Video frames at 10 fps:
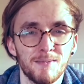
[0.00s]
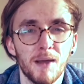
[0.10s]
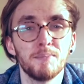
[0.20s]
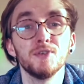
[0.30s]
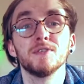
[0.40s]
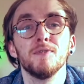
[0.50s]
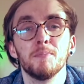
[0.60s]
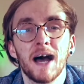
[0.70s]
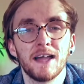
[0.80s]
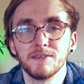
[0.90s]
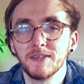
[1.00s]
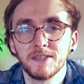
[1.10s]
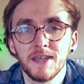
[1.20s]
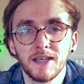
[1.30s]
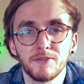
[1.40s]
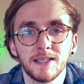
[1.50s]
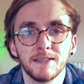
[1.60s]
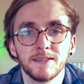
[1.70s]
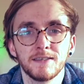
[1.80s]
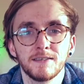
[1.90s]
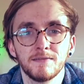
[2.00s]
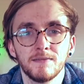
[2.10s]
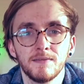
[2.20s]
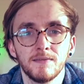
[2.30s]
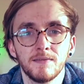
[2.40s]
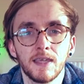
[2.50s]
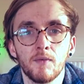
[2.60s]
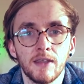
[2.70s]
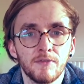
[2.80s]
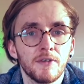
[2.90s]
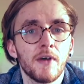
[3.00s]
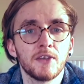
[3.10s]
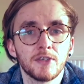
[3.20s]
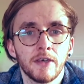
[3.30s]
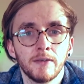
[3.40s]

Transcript: my beautiful band of internet gorillas, get ready for adventure.